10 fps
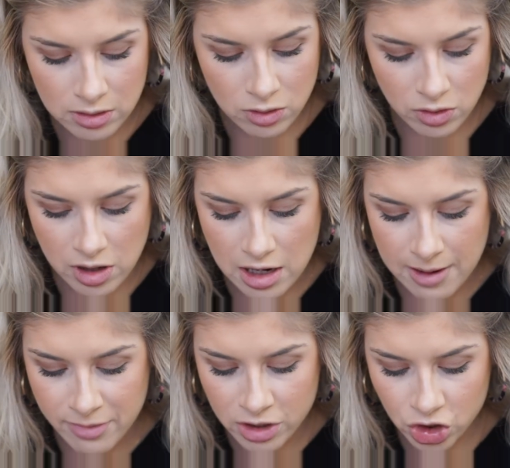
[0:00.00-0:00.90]
Hold on,
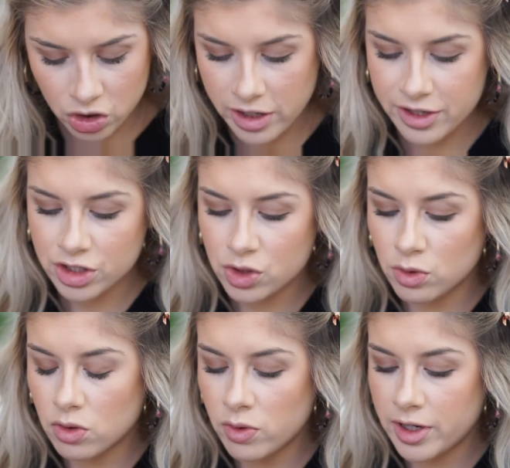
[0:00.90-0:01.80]
I'm gonna try this
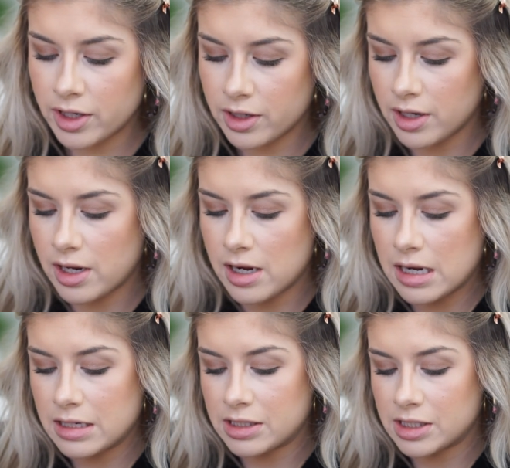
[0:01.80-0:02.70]
real quick
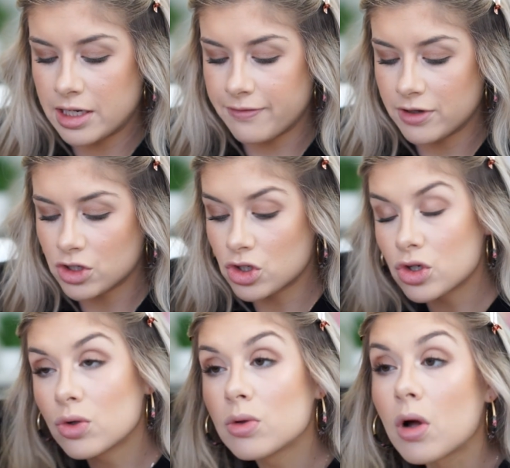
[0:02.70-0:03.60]
and see if it's
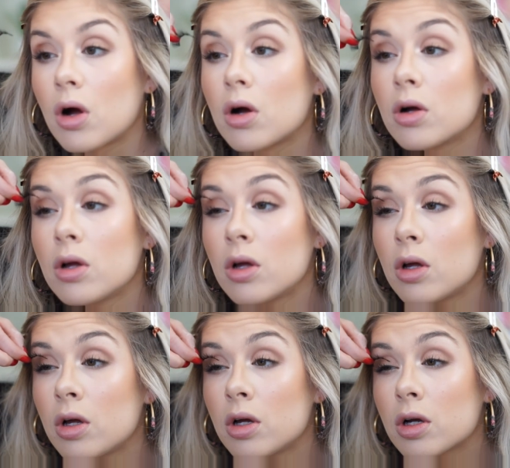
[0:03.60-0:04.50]
too long,
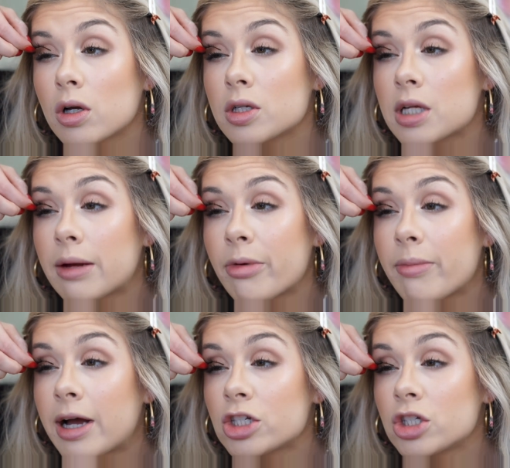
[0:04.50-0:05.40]
because I'm
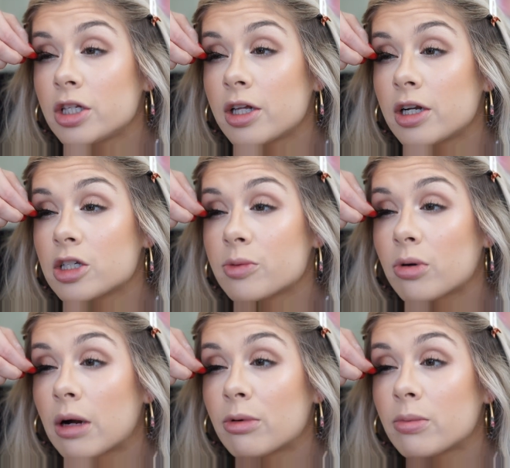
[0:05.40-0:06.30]
imagining that it is
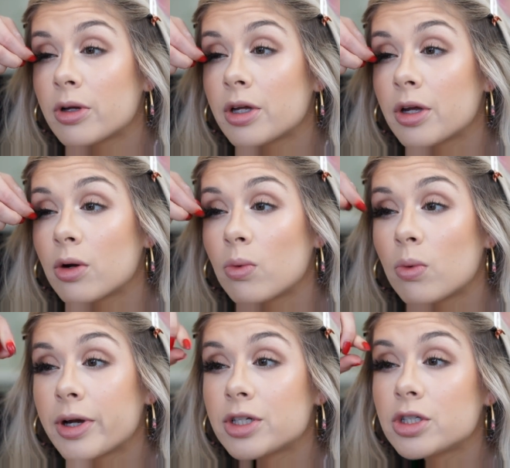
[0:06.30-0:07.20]
probably
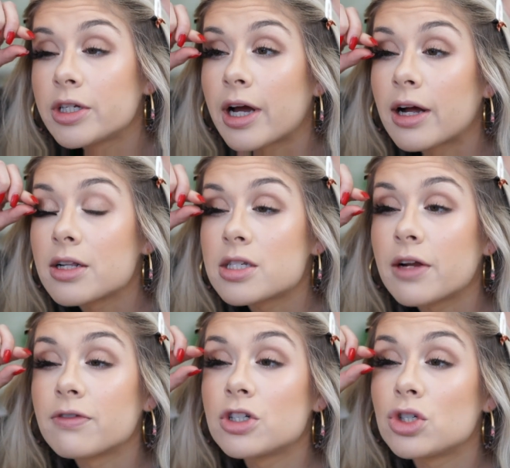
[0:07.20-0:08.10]
way too, yeah, it's
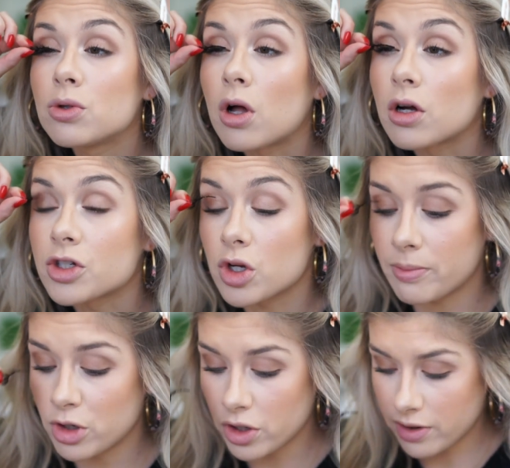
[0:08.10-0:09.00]
definitely too long. So
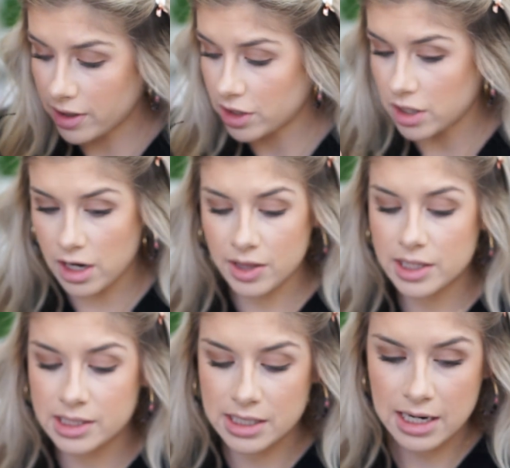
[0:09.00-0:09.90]
I'm gonna go ahead and cut
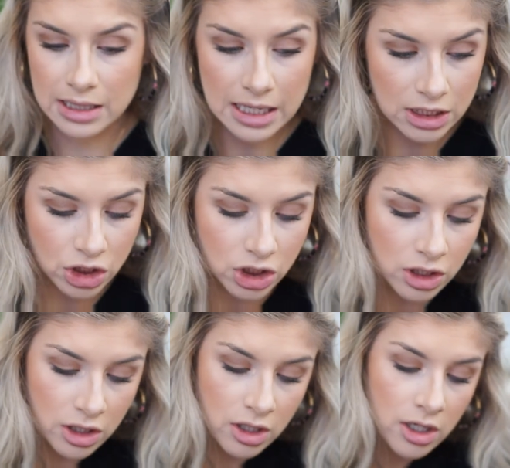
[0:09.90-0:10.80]
this eyelash
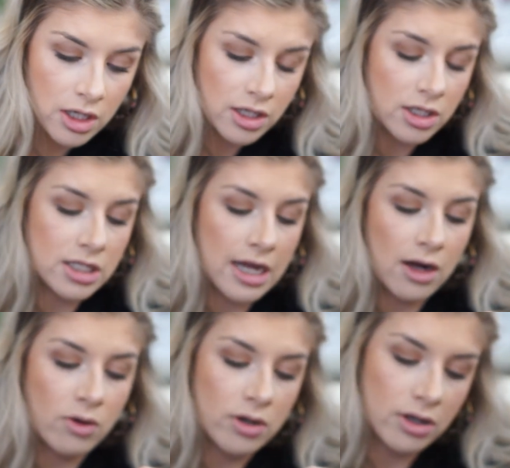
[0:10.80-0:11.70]

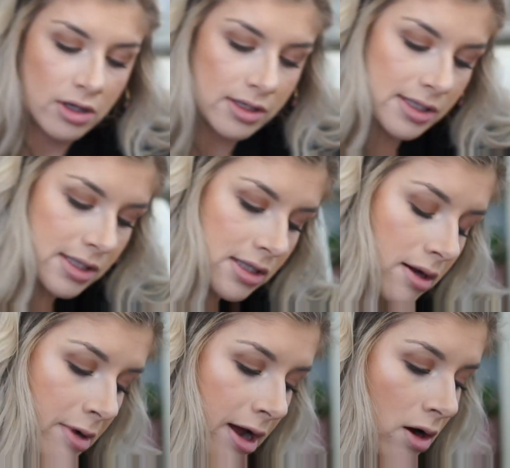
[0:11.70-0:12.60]
down
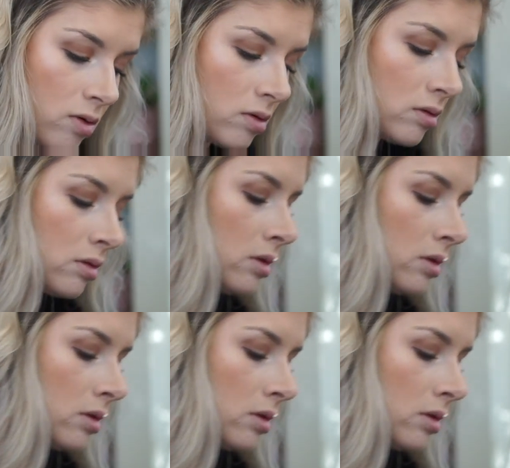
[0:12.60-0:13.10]
somehow.